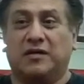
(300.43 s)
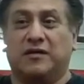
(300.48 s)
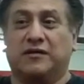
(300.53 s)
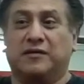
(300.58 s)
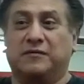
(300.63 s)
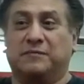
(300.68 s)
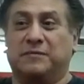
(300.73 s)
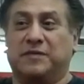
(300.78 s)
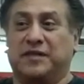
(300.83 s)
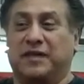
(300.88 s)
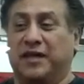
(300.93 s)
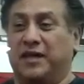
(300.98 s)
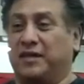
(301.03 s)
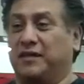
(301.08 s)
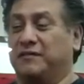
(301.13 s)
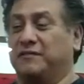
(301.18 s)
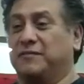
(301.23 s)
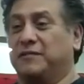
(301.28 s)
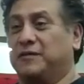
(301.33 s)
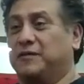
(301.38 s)

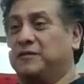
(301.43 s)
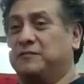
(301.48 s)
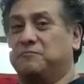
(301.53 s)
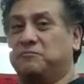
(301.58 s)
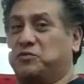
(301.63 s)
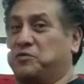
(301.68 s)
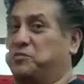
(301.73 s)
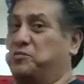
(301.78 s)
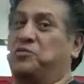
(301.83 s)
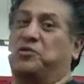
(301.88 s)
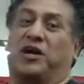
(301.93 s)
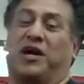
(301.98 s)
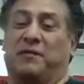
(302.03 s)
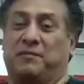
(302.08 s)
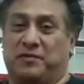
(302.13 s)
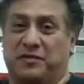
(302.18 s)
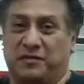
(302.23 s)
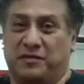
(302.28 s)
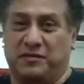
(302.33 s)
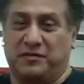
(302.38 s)
Again,
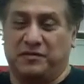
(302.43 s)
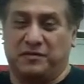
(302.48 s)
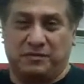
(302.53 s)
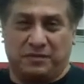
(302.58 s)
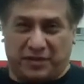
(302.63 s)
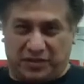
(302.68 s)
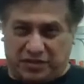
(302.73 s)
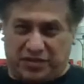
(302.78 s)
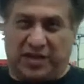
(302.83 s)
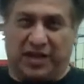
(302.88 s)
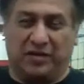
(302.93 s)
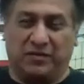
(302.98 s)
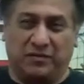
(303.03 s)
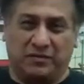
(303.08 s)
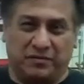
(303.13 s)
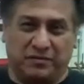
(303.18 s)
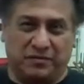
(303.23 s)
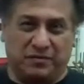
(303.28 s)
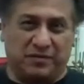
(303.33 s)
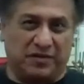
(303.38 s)
subscribe to my
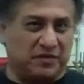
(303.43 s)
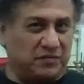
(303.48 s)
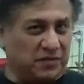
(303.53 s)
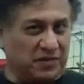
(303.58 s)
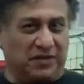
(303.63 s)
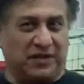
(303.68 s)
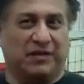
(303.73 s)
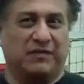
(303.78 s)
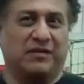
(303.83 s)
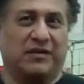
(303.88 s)
channel because we're going to